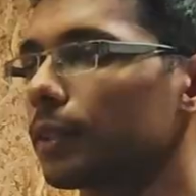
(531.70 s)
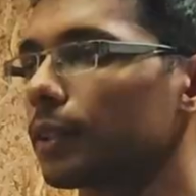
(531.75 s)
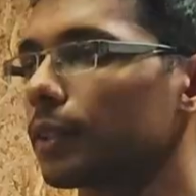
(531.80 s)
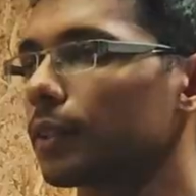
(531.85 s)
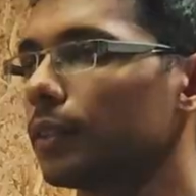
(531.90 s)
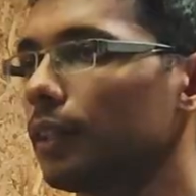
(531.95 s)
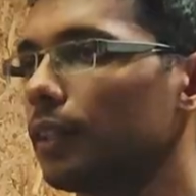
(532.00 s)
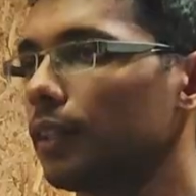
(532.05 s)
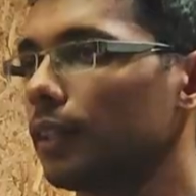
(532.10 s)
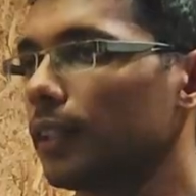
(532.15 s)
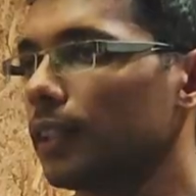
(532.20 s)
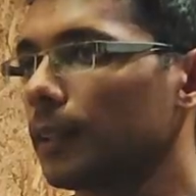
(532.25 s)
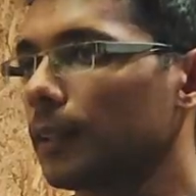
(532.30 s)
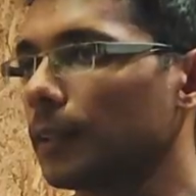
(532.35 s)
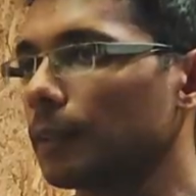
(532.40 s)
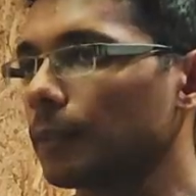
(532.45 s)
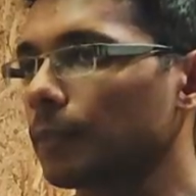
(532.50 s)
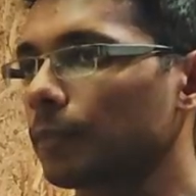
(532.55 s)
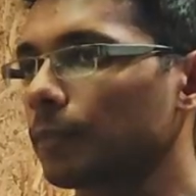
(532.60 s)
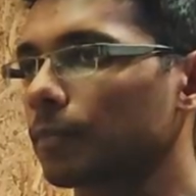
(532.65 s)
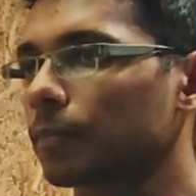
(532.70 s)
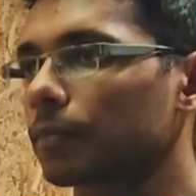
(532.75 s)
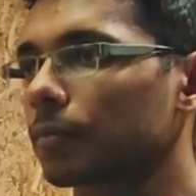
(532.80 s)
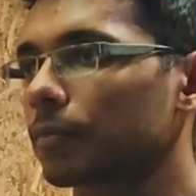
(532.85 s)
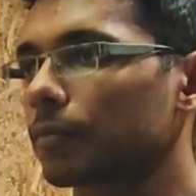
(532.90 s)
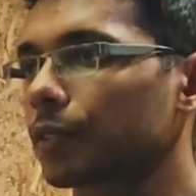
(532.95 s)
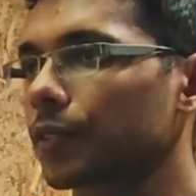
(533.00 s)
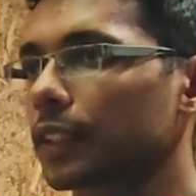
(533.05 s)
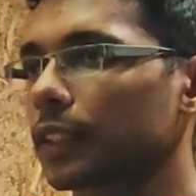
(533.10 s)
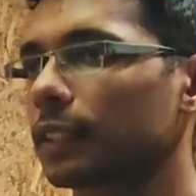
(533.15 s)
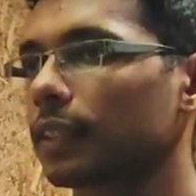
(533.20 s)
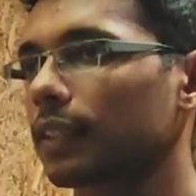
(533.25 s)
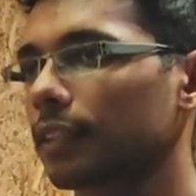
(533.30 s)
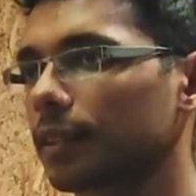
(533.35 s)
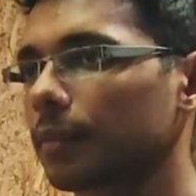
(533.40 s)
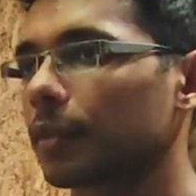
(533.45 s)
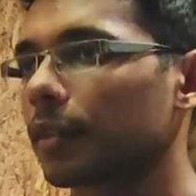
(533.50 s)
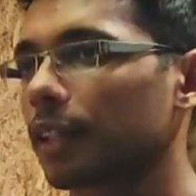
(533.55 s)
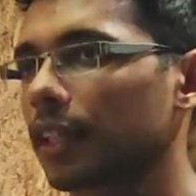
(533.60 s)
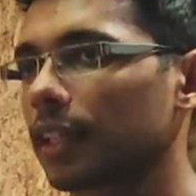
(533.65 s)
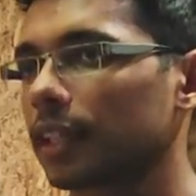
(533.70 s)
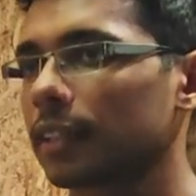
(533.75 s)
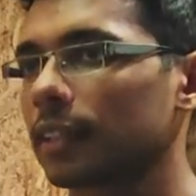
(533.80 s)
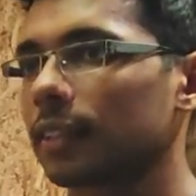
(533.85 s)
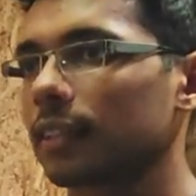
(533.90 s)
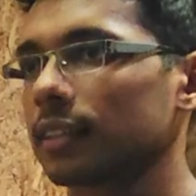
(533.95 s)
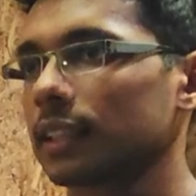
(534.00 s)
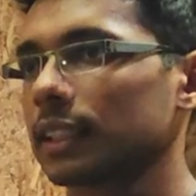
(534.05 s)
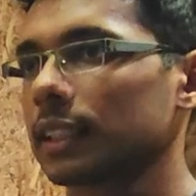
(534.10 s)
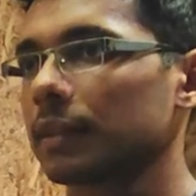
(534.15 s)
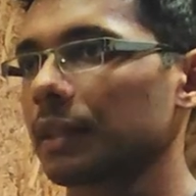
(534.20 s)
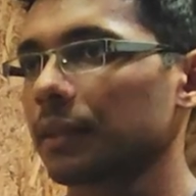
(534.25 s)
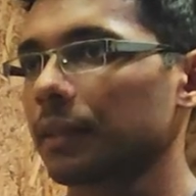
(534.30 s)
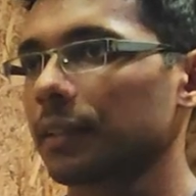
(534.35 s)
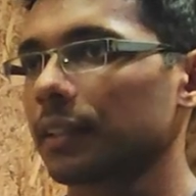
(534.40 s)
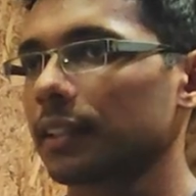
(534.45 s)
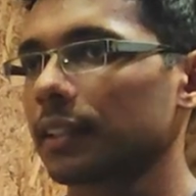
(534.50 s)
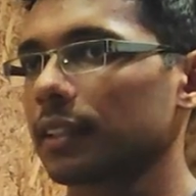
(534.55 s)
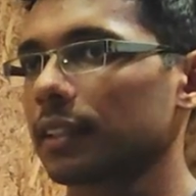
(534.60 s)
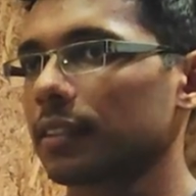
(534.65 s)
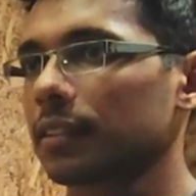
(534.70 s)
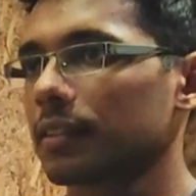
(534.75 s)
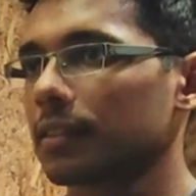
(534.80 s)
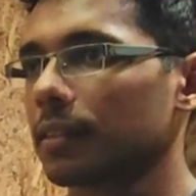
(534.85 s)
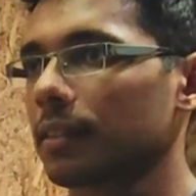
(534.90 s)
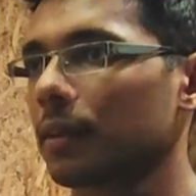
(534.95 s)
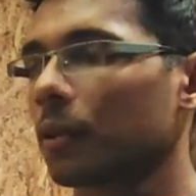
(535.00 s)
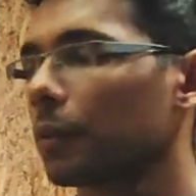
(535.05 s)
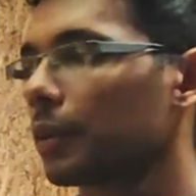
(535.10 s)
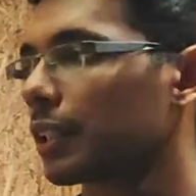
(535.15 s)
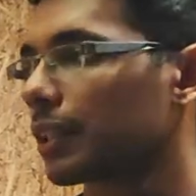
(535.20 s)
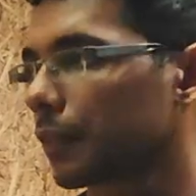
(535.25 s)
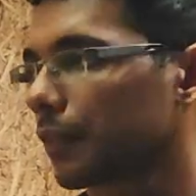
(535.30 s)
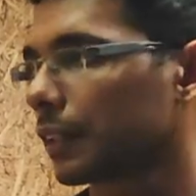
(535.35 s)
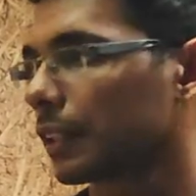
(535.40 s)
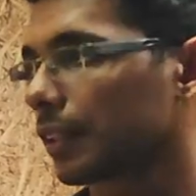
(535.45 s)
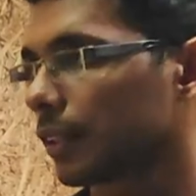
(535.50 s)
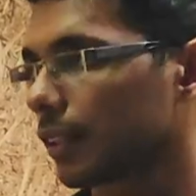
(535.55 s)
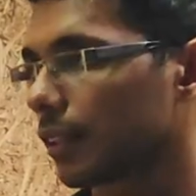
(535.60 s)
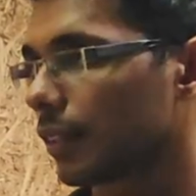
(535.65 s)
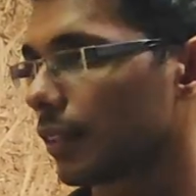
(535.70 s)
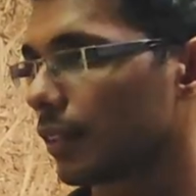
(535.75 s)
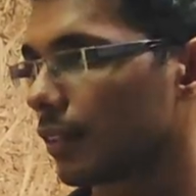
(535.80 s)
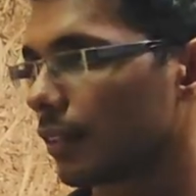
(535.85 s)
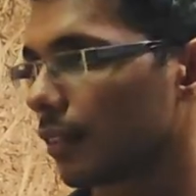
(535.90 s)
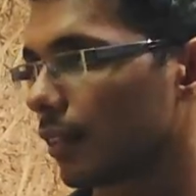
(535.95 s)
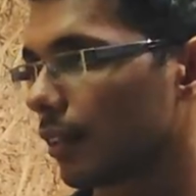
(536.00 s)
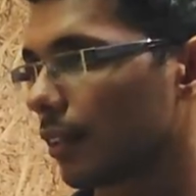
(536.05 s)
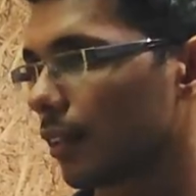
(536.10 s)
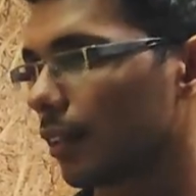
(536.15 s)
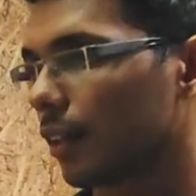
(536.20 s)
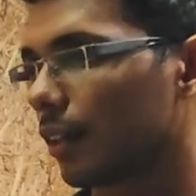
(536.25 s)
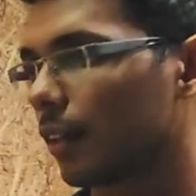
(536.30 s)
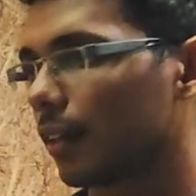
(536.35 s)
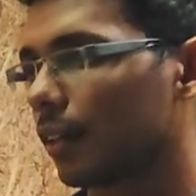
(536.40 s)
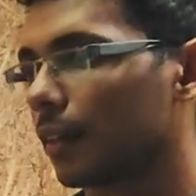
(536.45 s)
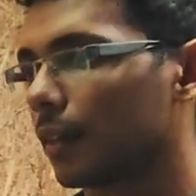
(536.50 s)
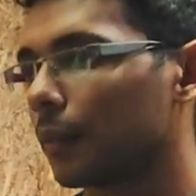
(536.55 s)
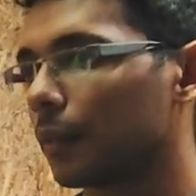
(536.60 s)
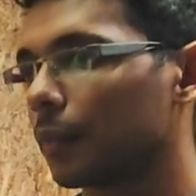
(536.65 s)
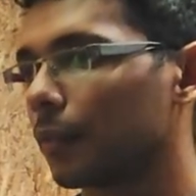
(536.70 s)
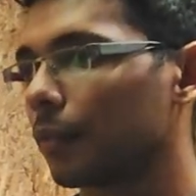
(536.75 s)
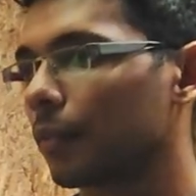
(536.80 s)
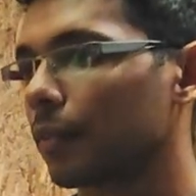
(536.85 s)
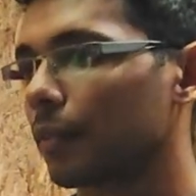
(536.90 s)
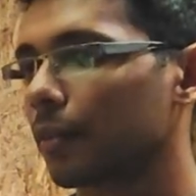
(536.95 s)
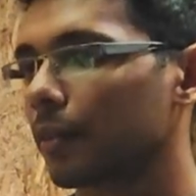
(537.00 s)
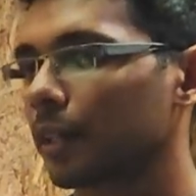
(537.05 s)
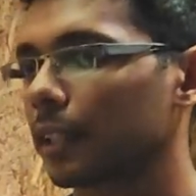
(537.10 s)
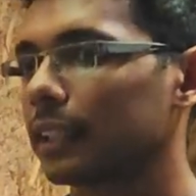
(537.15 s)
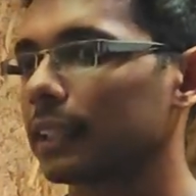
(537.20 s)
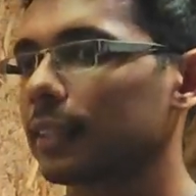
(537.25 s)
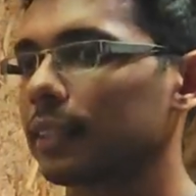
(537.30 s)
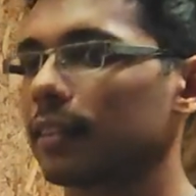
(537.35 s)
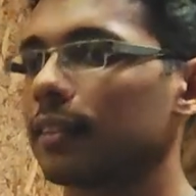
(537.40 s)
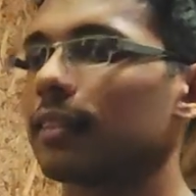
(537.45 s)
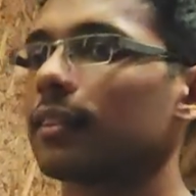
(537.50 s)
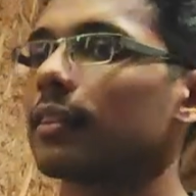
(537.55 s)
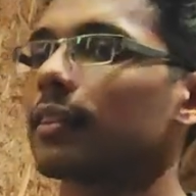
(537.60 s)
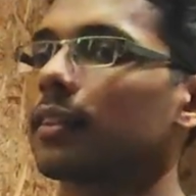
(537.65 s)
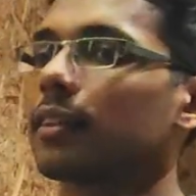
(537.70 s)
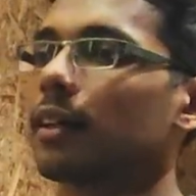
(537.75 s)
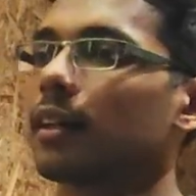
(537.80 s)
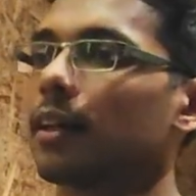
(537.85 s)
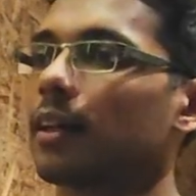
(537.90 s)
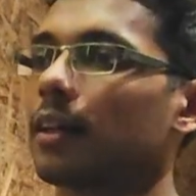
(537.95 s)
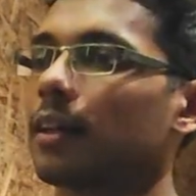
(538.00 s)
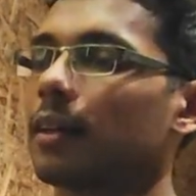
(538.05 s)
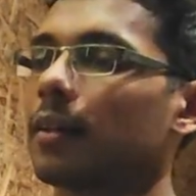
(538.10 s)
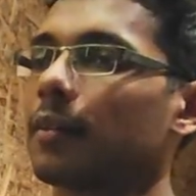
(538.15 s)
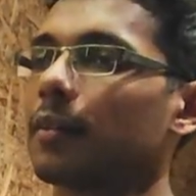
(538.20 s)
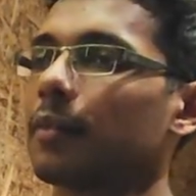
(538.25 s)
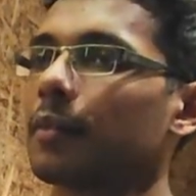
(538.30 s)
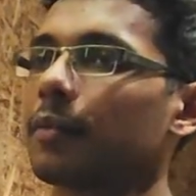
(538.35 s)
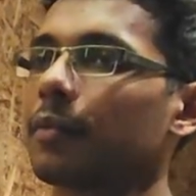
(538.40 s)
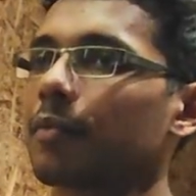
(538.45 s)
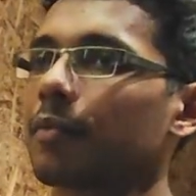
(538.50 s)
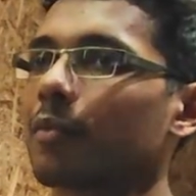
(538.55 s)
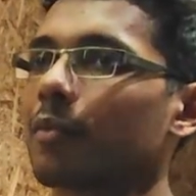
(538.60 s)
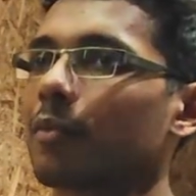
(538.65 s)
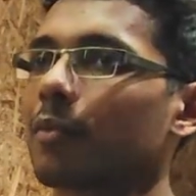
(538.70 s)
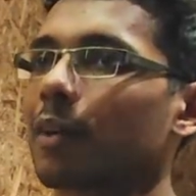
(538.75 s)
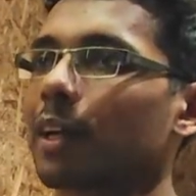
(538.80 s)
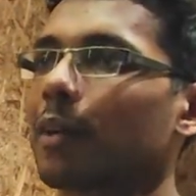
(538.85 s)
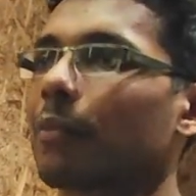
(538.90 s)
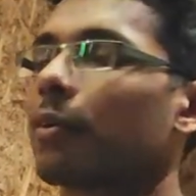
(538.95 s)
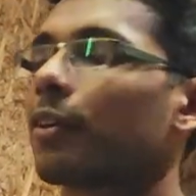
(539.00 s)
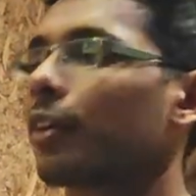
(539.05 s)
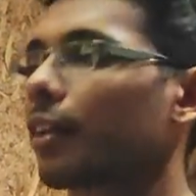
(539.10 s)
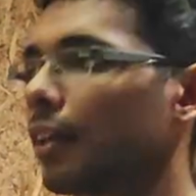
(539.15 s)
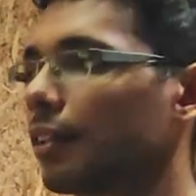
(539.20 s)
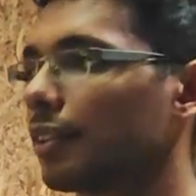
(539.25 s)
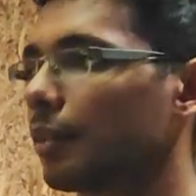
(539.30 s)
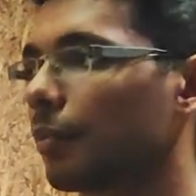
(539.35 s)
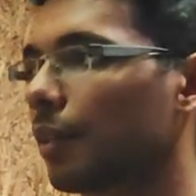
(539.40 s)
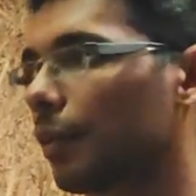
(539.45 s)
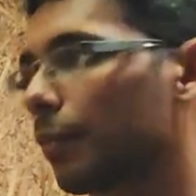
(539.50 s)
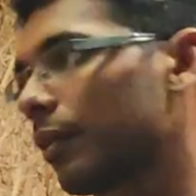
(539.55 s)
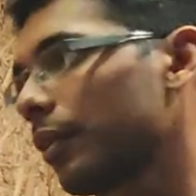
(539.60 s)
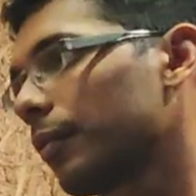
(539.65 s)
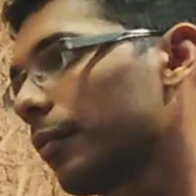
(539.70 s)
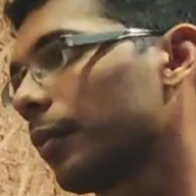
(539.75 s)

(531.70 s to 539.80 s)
So, first thing about writing a research paper is always question. Question why you want to write the paper.